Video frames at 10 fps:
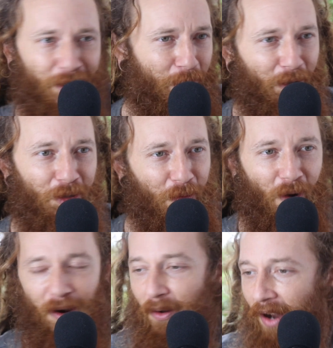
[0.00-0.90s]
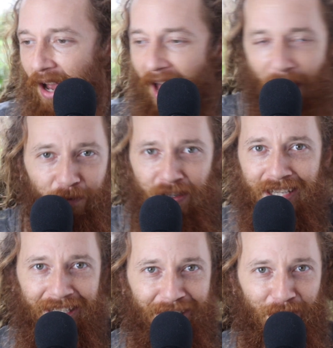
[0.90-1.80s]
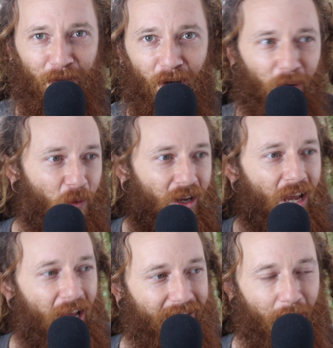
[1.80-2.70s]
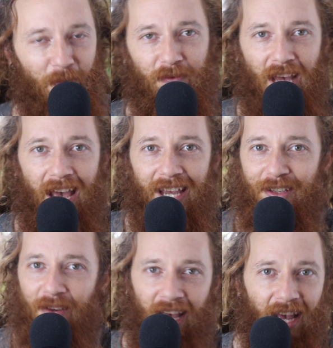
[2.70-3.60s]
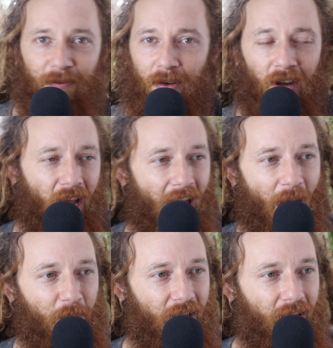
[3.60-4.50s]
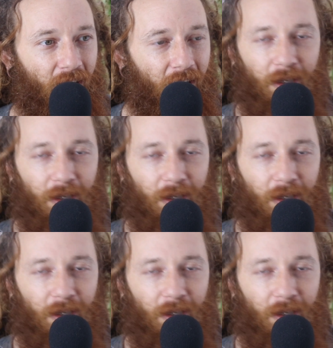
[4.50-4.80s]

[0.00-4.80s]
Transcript: spiritual you are or how vegan you are or what type of diet you have or how many,